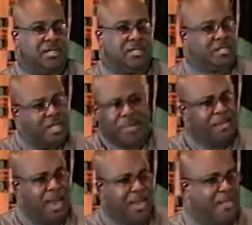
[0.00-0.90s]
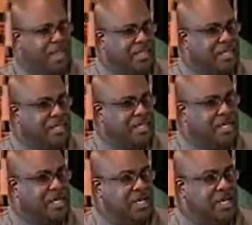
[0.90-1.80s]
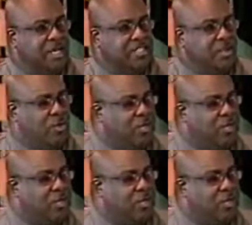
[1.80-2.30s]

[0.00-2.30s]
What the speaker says: Something ain't right about this. So when